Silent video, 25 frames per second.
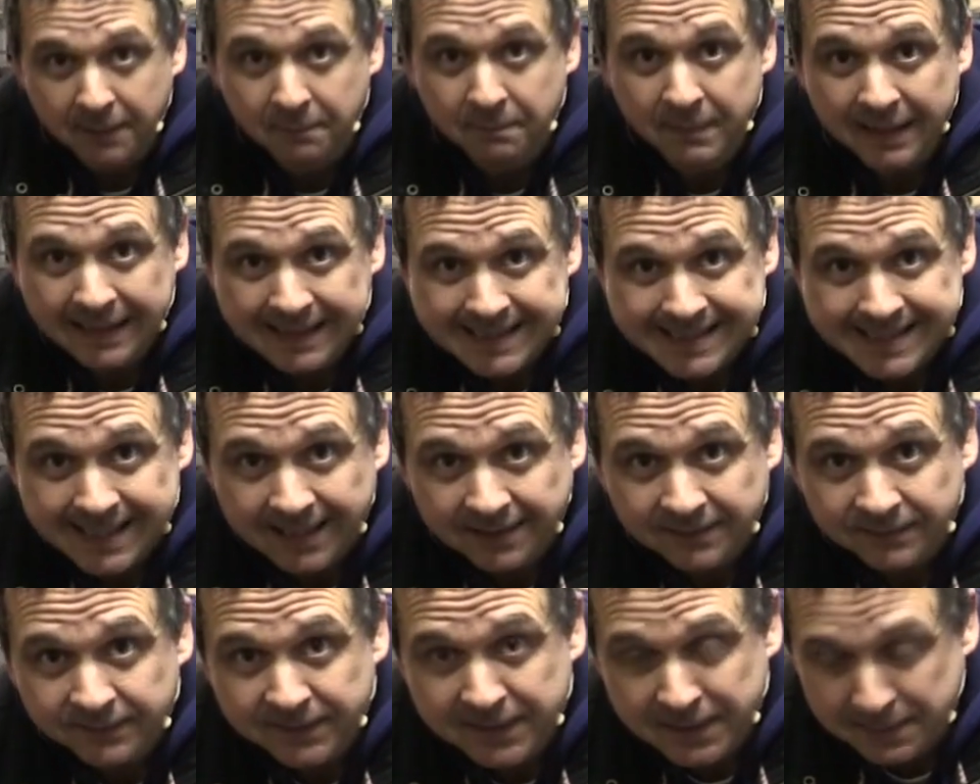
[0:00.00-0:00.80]
a
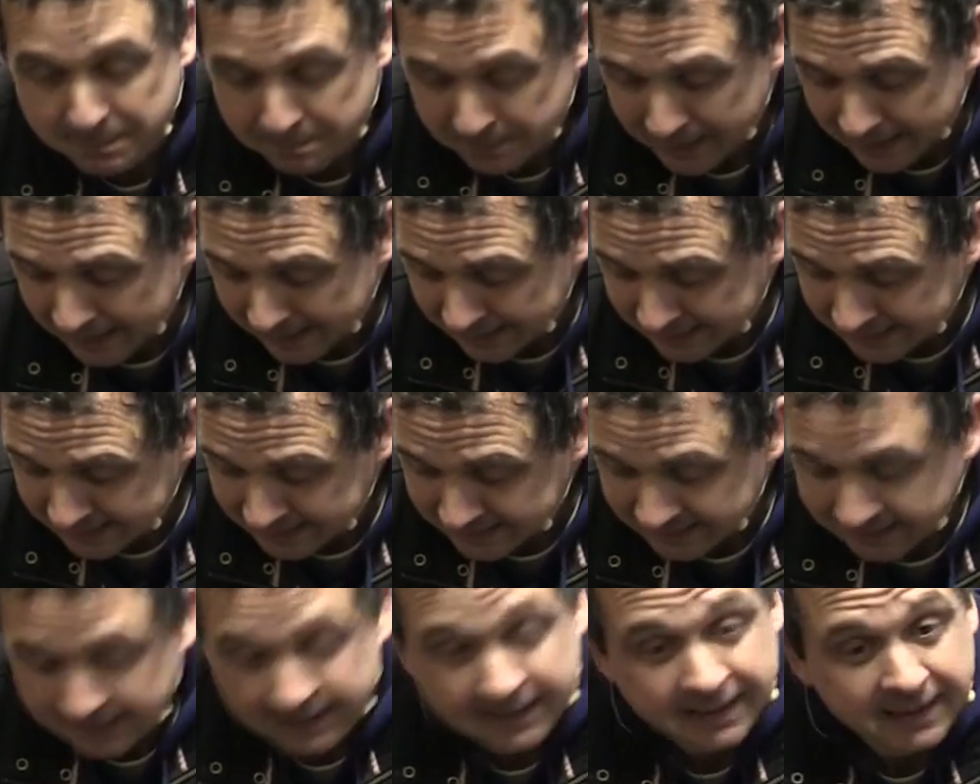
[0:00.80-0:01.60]
mixer for the
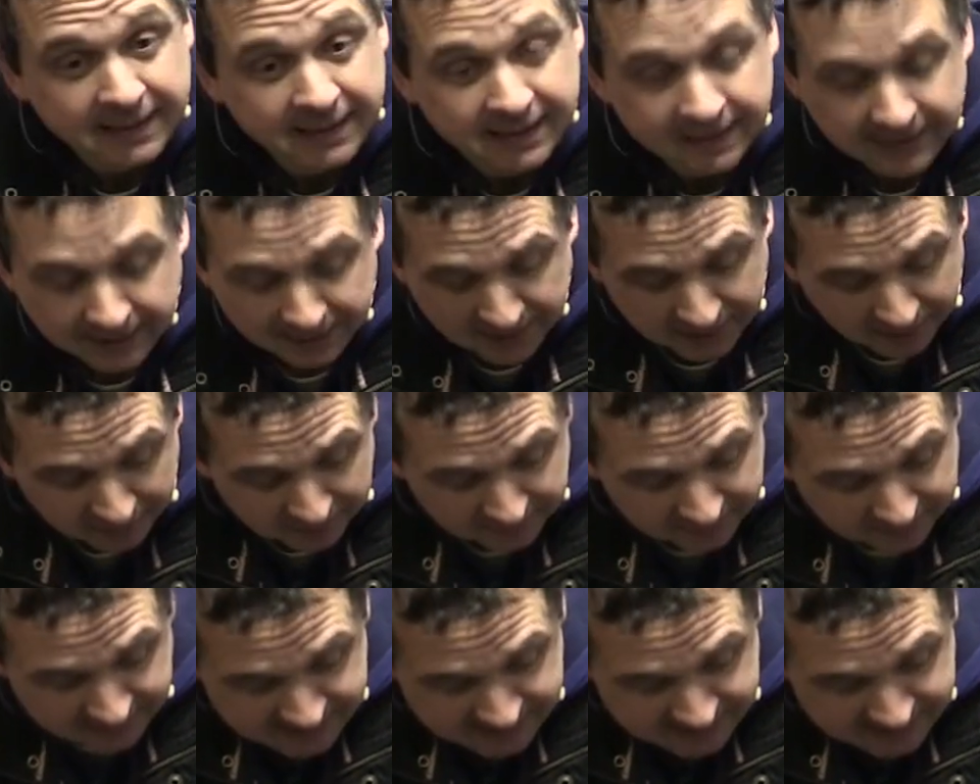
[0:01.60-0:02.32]
band and hook